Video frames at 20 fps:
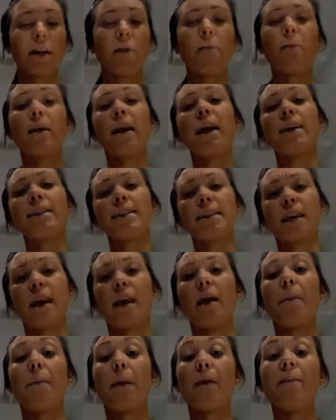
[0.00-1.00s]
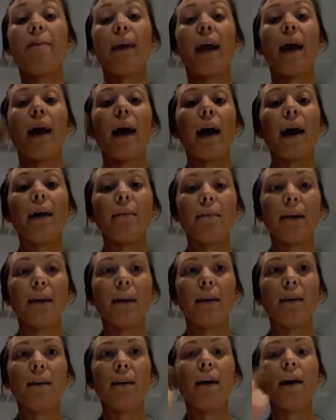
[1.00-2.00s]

And when I say buffing, I mean